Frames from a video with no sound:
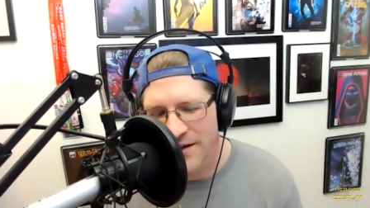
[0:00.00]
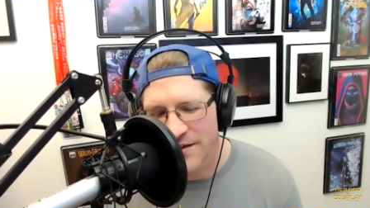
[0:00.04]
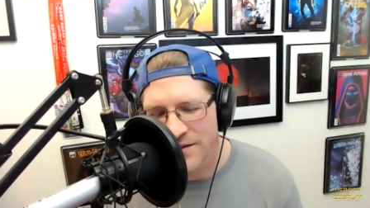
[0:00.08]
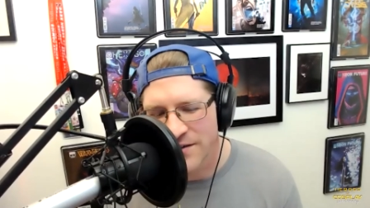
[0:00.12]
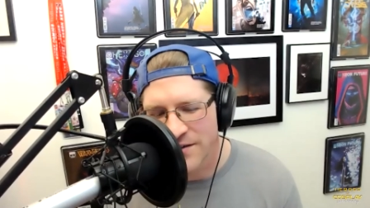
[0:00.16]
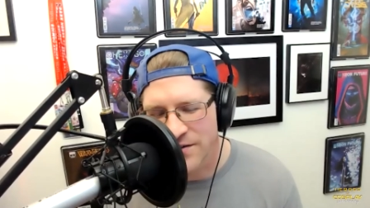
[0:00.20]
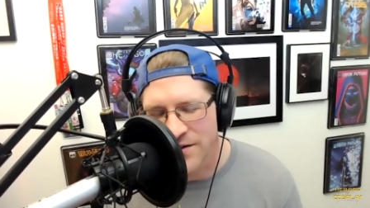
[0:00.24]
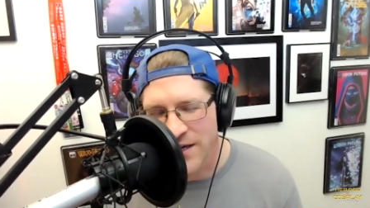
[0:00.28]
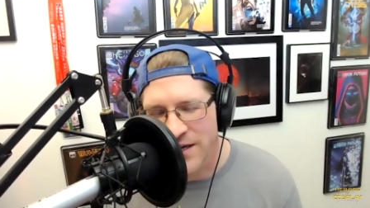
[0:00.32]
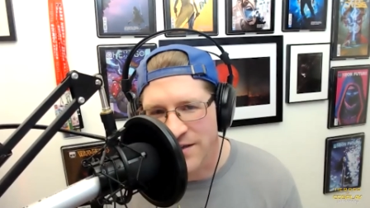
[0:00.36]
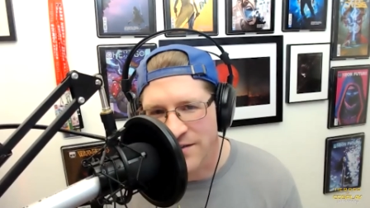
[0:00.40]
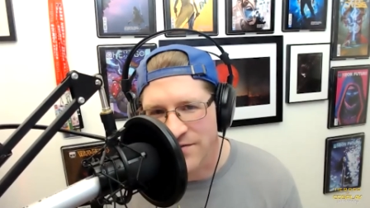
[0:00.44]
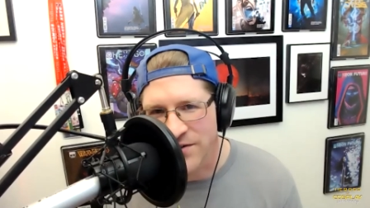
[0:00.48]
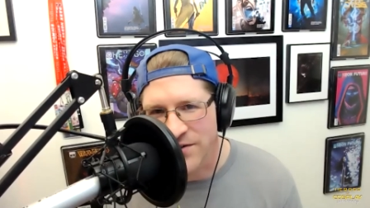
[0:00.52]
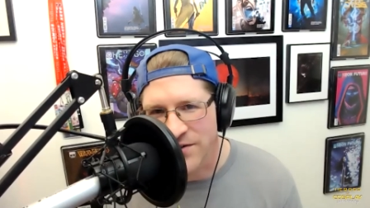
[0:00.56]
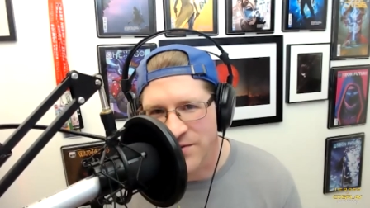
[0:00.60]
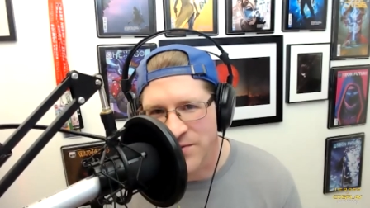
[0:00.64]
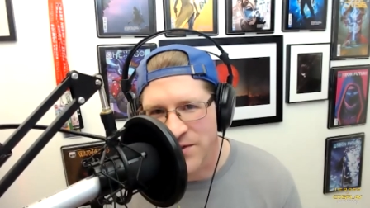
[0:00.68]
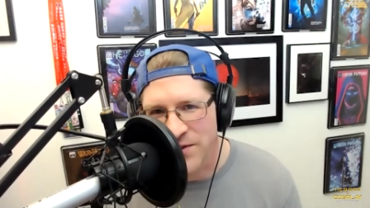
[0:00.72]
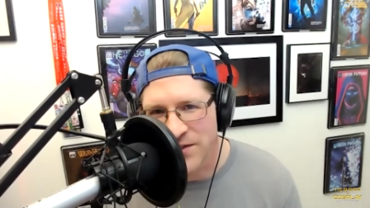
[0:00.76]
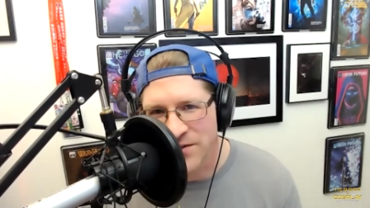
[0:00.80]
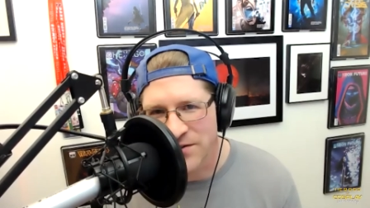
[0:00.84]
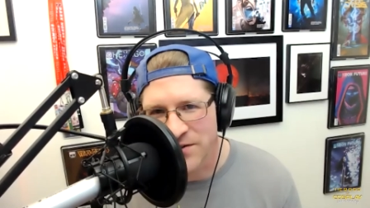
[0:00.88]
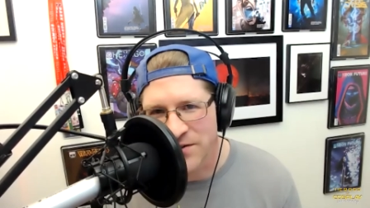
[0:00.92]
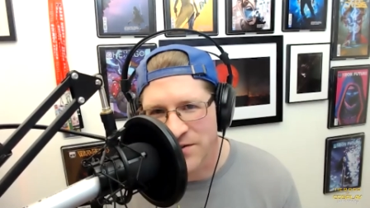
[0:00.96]
So yes, very
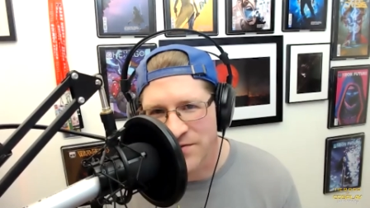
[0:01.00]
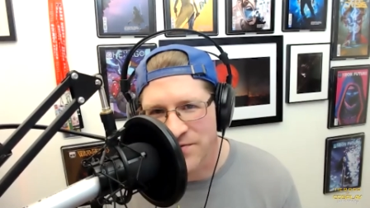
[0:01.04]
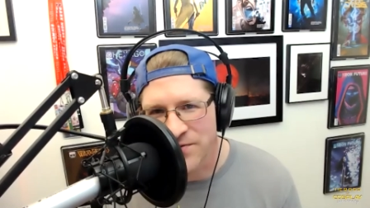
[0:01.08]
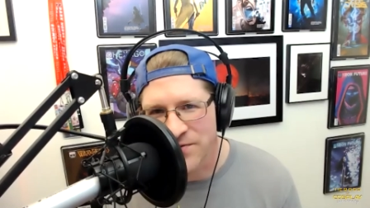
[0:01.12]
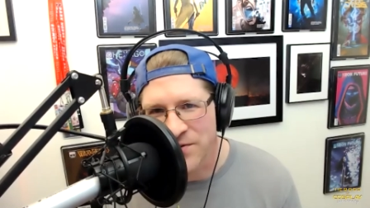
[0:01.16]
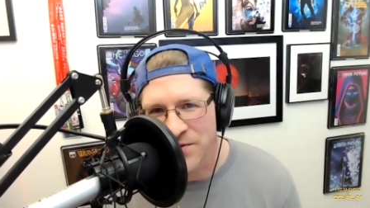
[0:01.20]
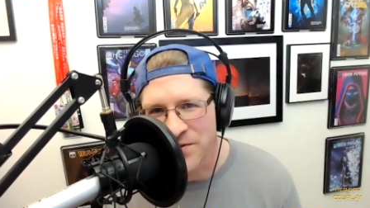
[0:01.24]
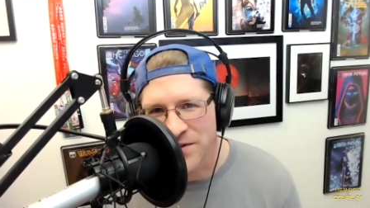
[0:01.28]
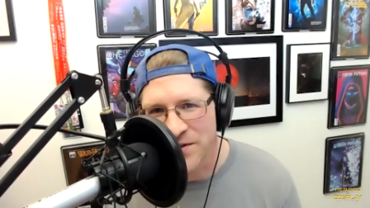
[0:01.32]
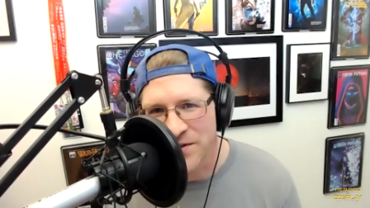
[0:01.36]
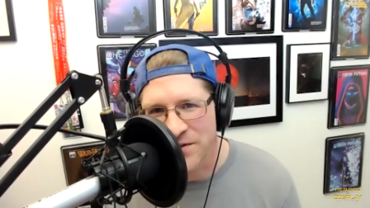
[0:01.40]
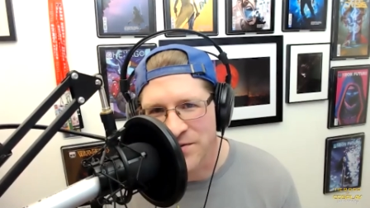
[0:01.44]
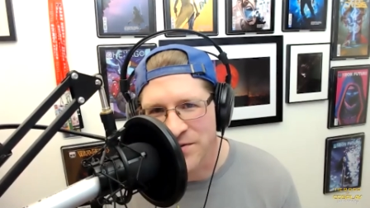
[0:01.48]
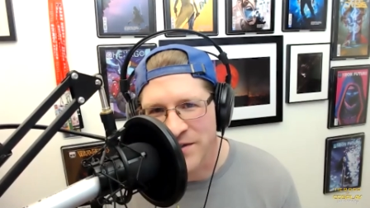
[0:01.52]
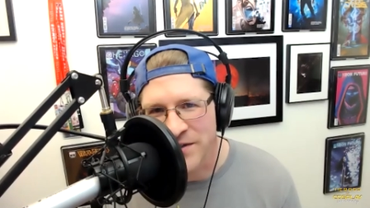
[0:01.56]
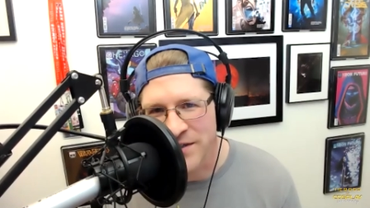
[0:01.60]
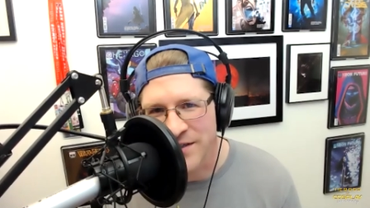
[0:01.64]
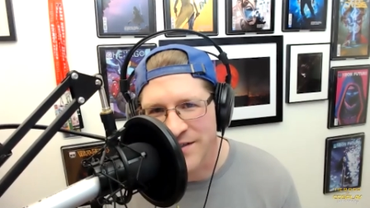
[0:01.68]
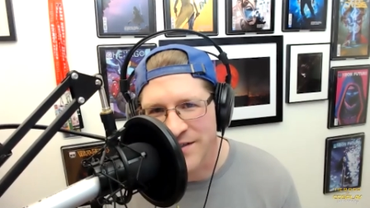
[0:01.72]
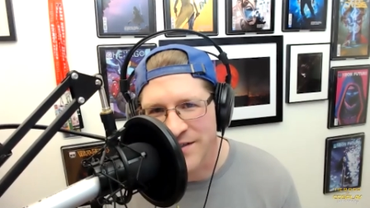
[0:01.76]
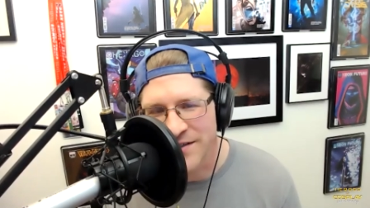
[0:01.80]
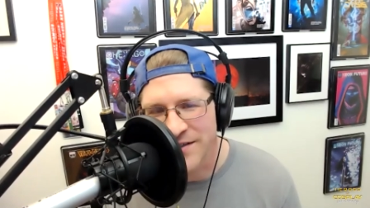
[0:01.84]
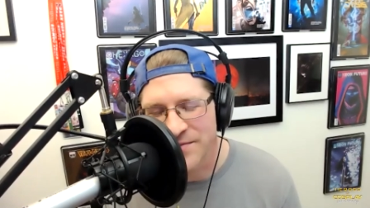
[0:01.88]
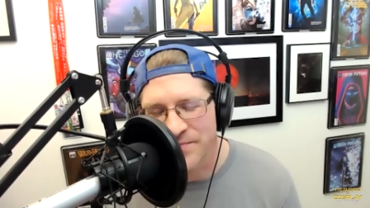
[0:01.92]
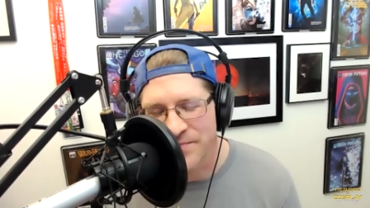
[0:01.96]
much looking forward to it.